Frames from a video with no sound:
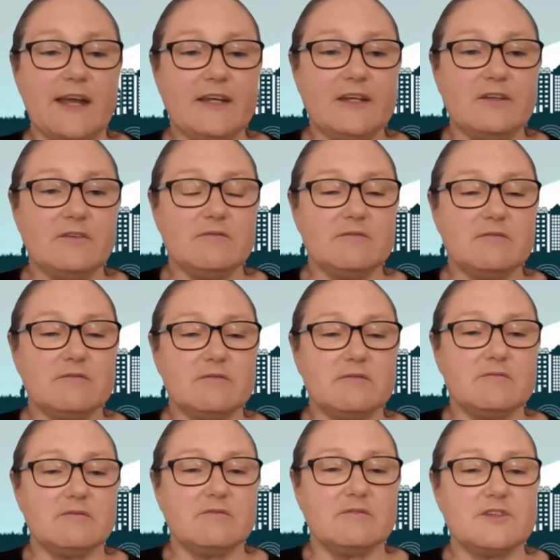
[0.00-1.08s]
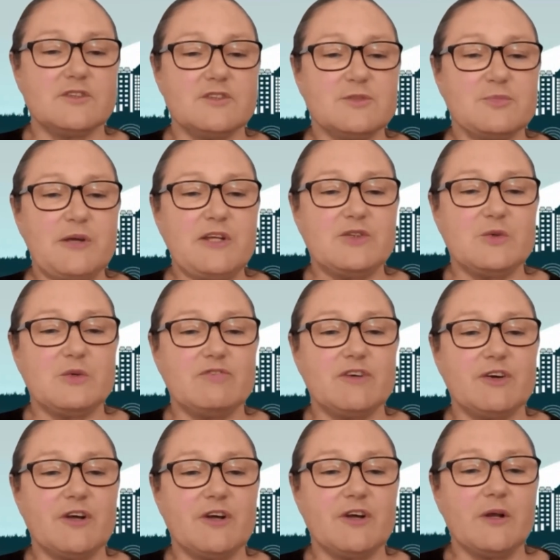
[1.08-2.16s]
if you can just
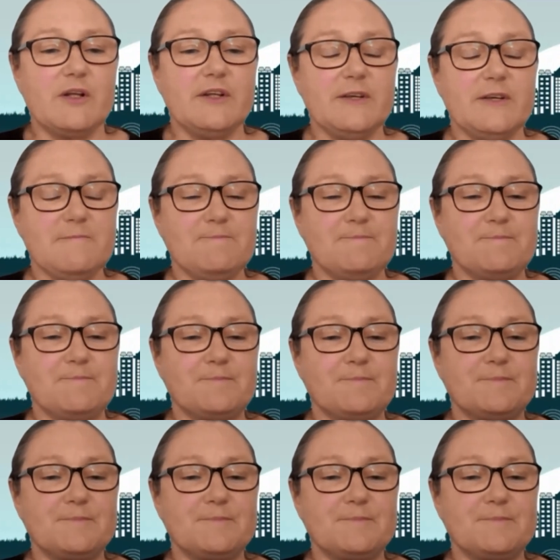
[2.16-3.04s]
speak to it very quickly?